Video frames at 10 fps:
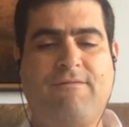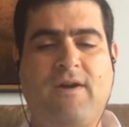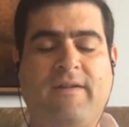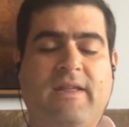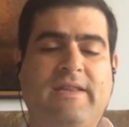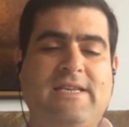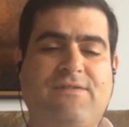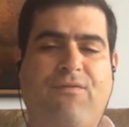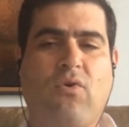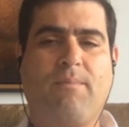at
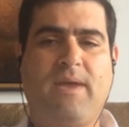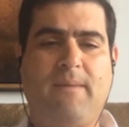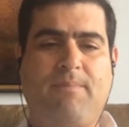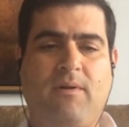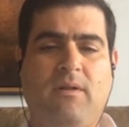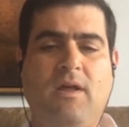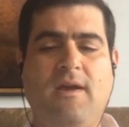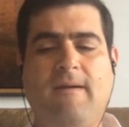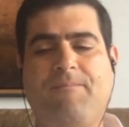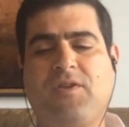least four people,
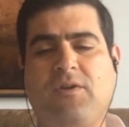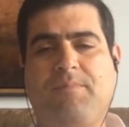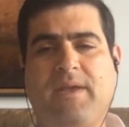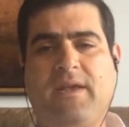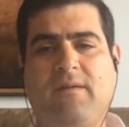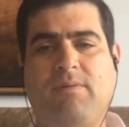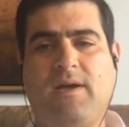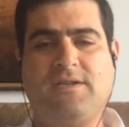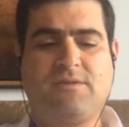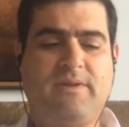could be
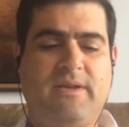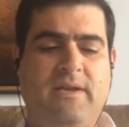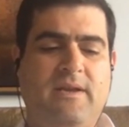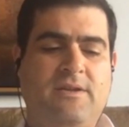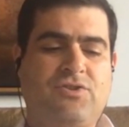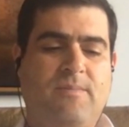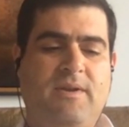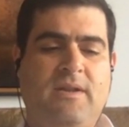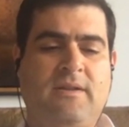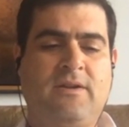plausibly
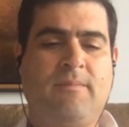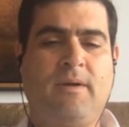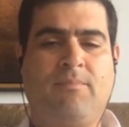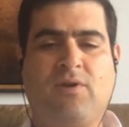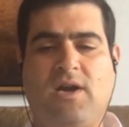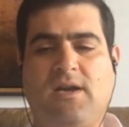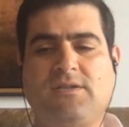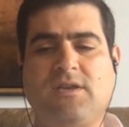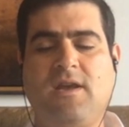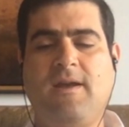attributed the Nobel
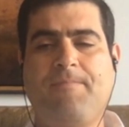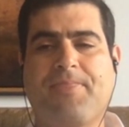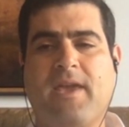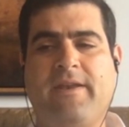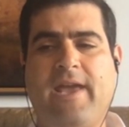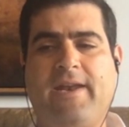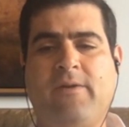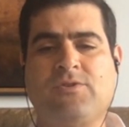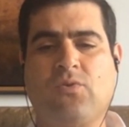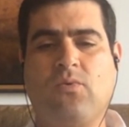Prize. And yet it
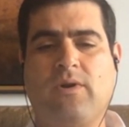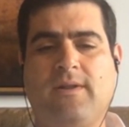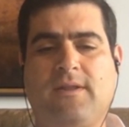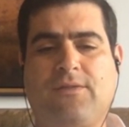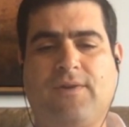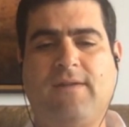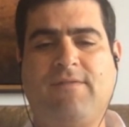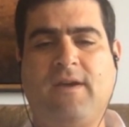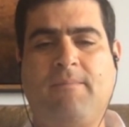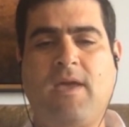was awarded to three of
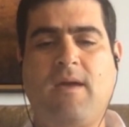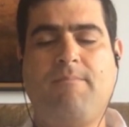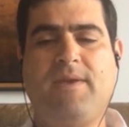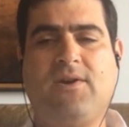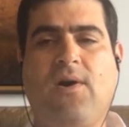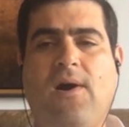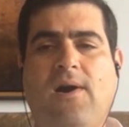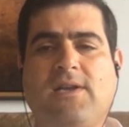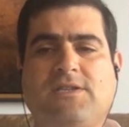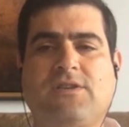them
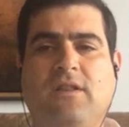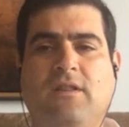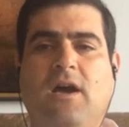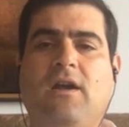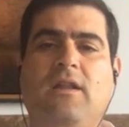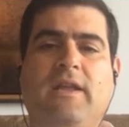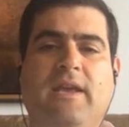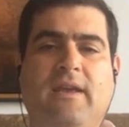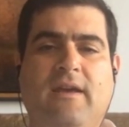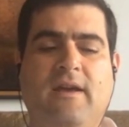because,
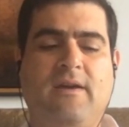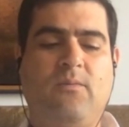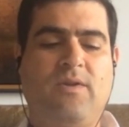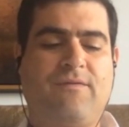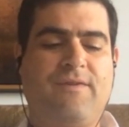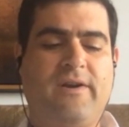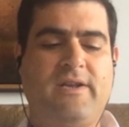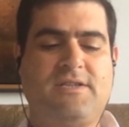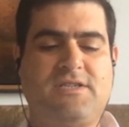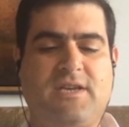luckily, with very
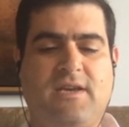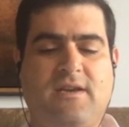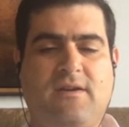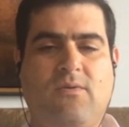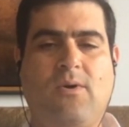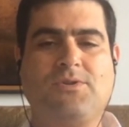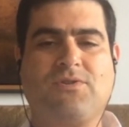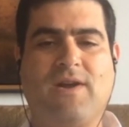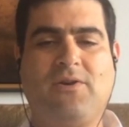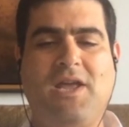sick quotes
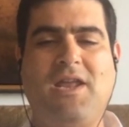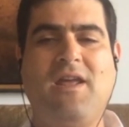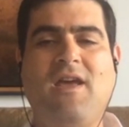around it,